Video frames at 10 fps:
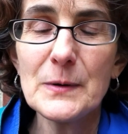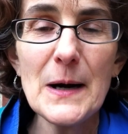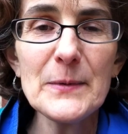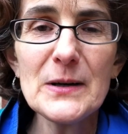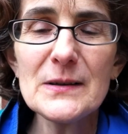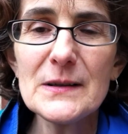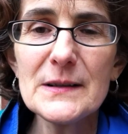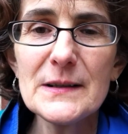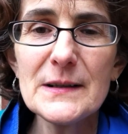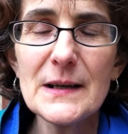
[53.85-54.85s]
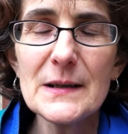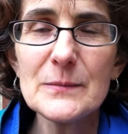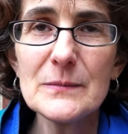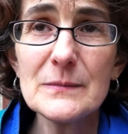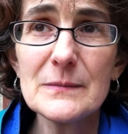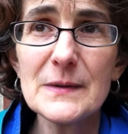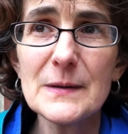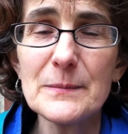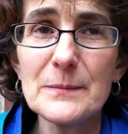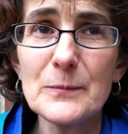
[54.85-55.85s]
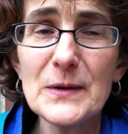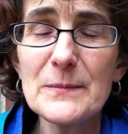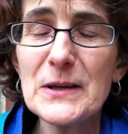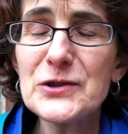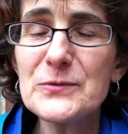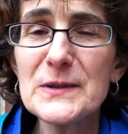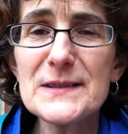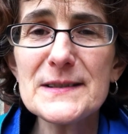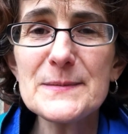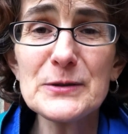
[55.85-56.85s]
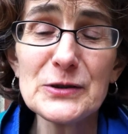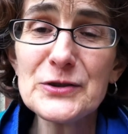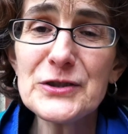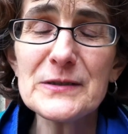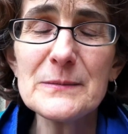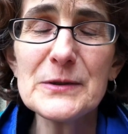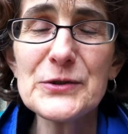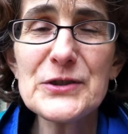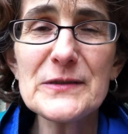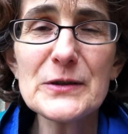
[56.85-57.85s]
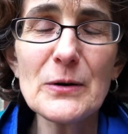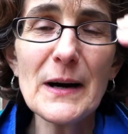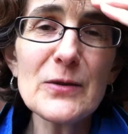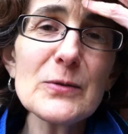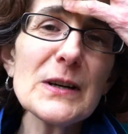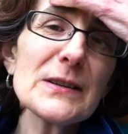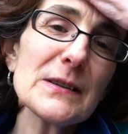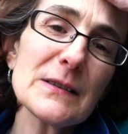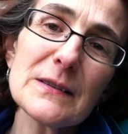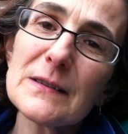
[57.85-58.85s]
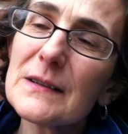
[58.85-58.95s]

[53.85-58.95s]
Primarily. One of the major ones is pollution. Pollution of the groundwater.